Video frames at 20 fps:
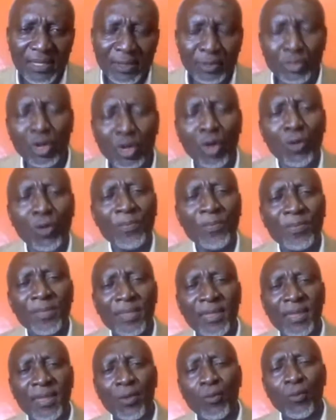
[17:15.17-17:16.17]
So
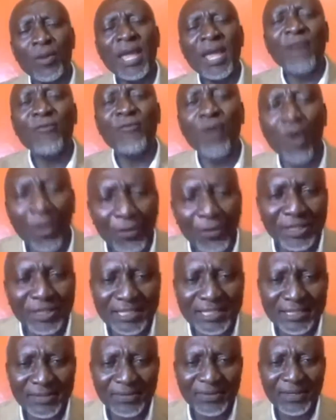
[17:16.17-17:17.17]
we have all
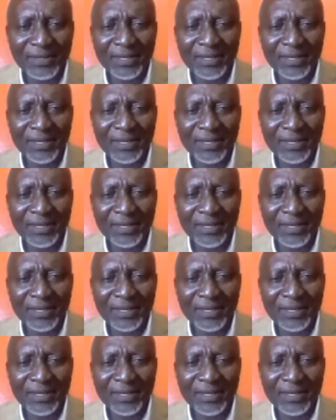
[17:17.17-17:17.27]
this,